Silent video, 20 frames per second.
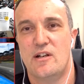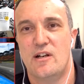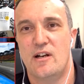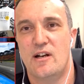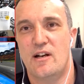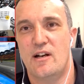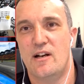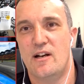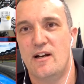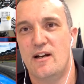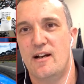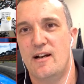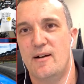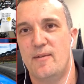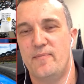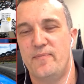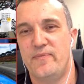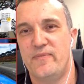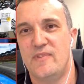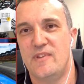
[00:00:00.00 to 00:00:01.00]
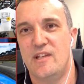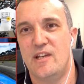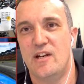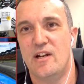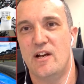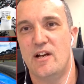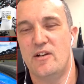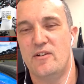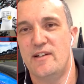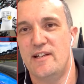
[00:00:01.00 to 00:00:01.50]
you
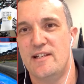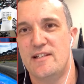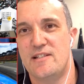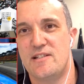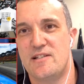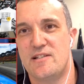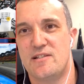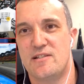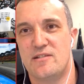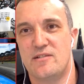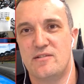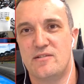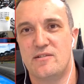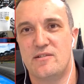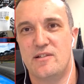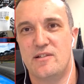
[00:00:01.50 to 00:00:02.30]
know, it's